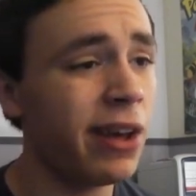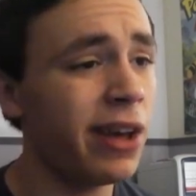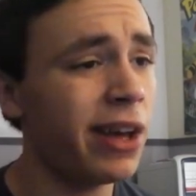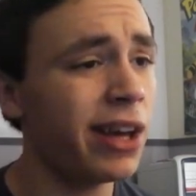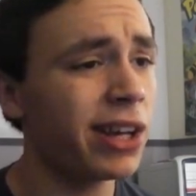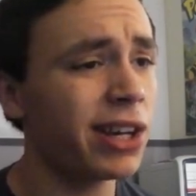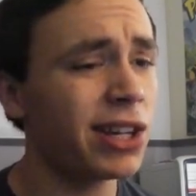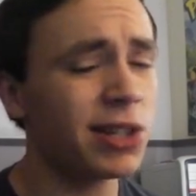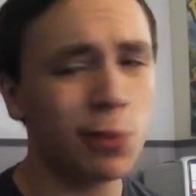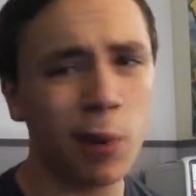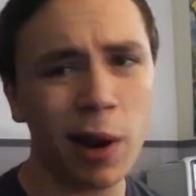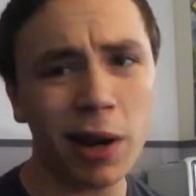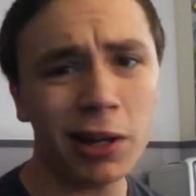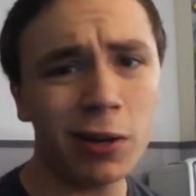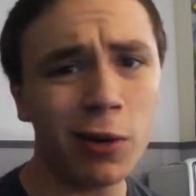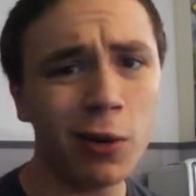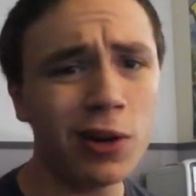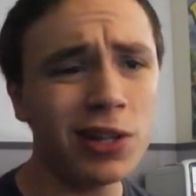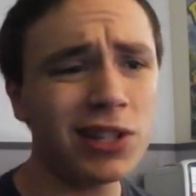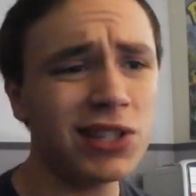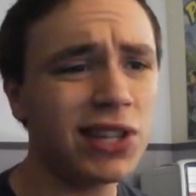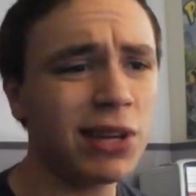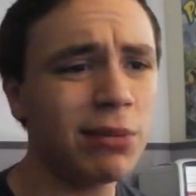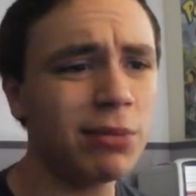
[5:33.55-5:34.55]
Because red
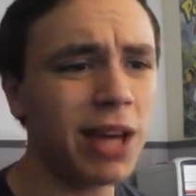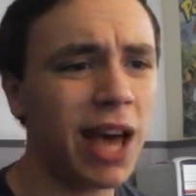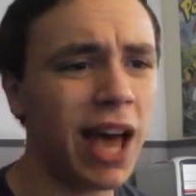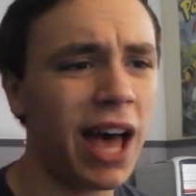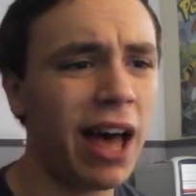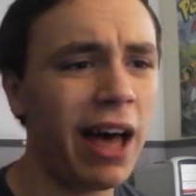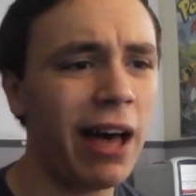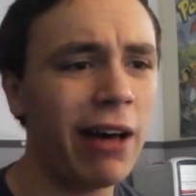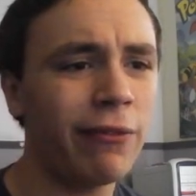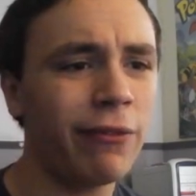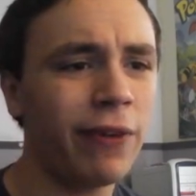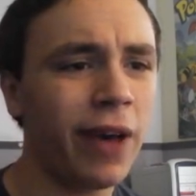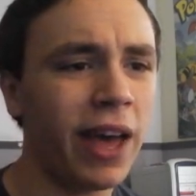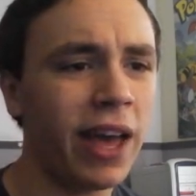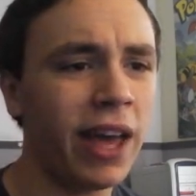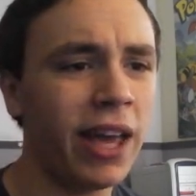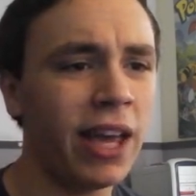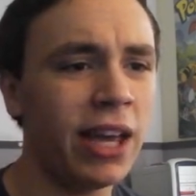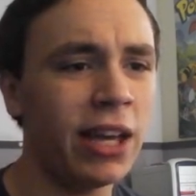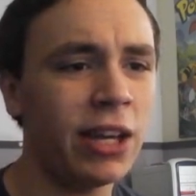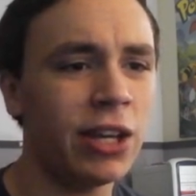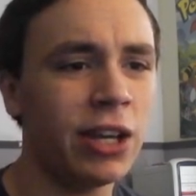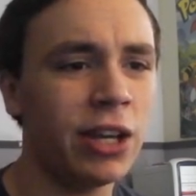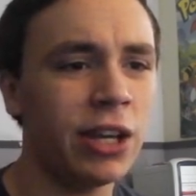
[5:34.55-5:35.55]
coins seem to have
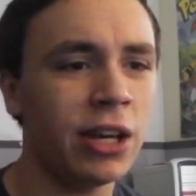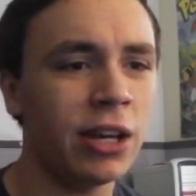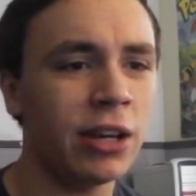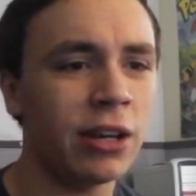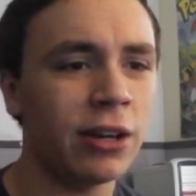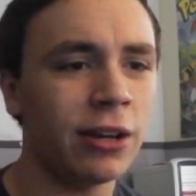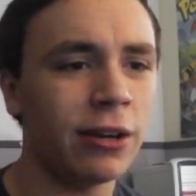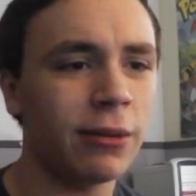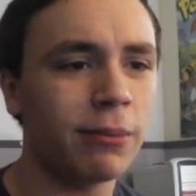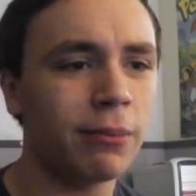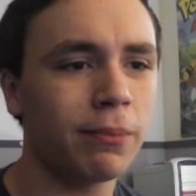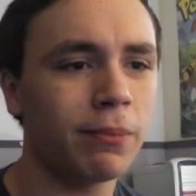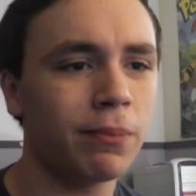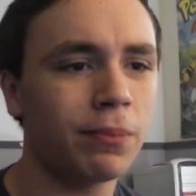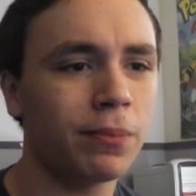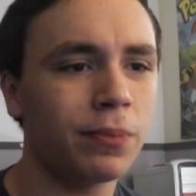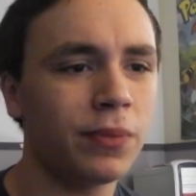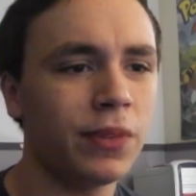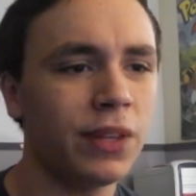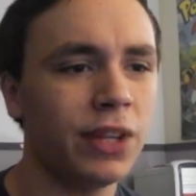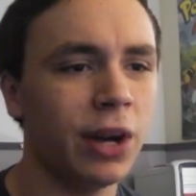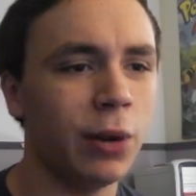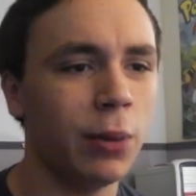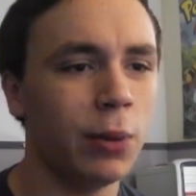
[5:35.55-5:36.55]
a,
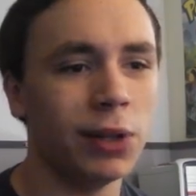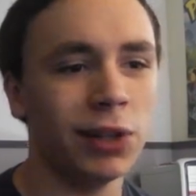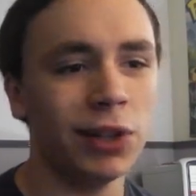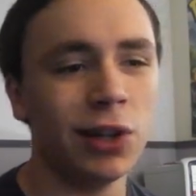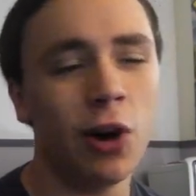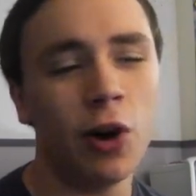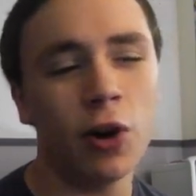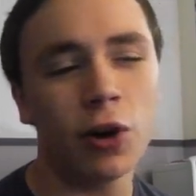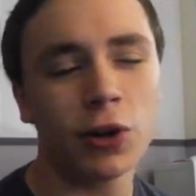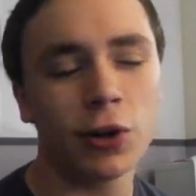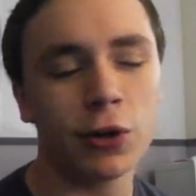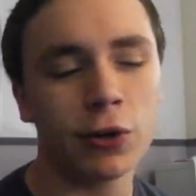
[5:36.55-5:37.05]
you know, a longer